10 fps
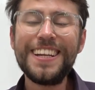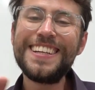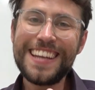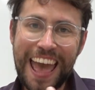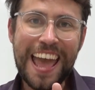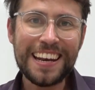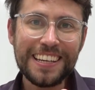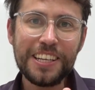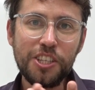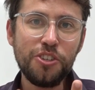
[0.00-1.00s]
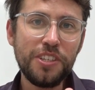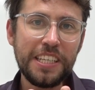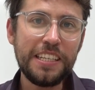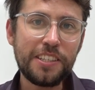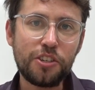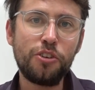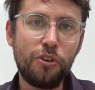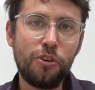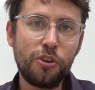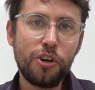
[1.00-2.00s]
Then you need to
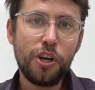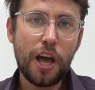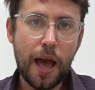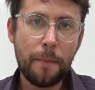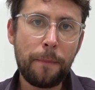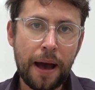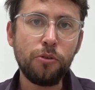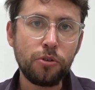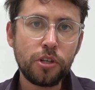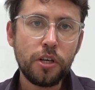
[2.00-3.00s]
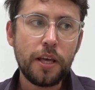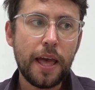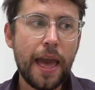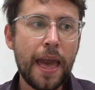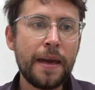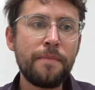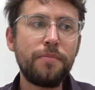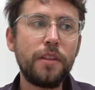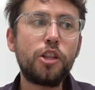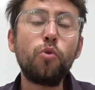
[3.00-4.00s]
talk about
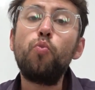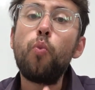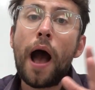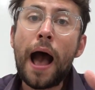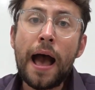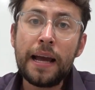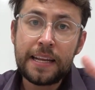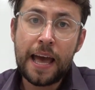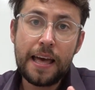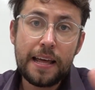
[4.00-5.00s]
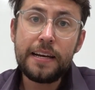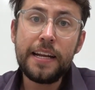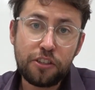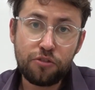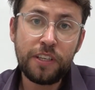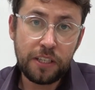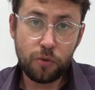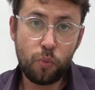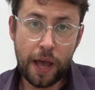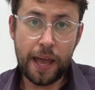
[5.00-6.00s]
the wider literary
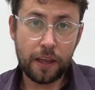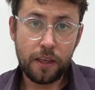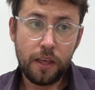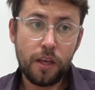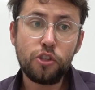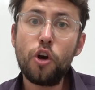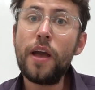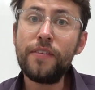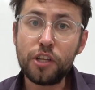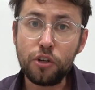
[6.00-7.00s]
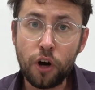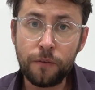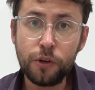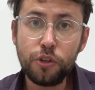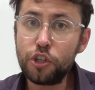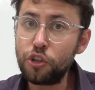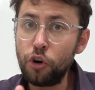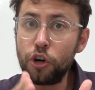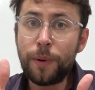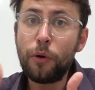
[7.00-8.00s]
work. So if it's a novel, you're
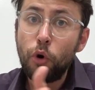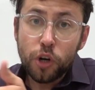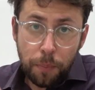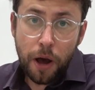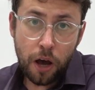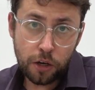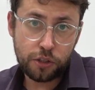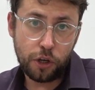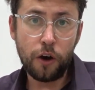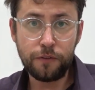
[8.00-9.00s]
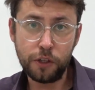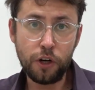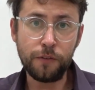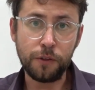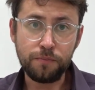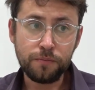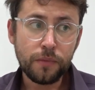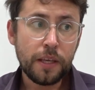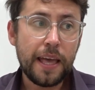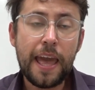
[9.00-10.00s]
talking about other parts of the novel.
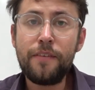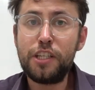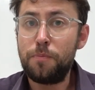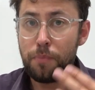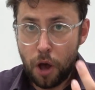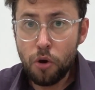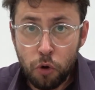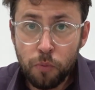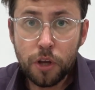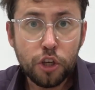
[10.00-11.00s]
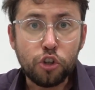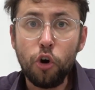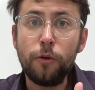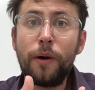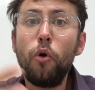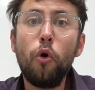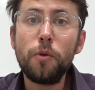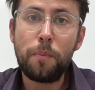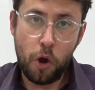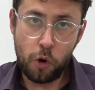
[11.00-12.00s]
If it's a poem, you're talking about
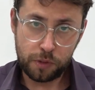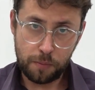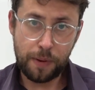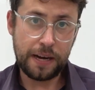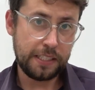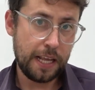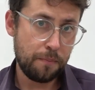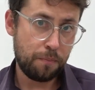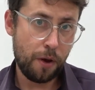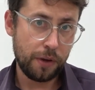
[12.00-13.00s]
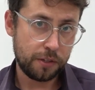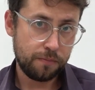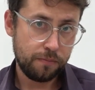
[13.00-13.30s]
other poems by the same poet.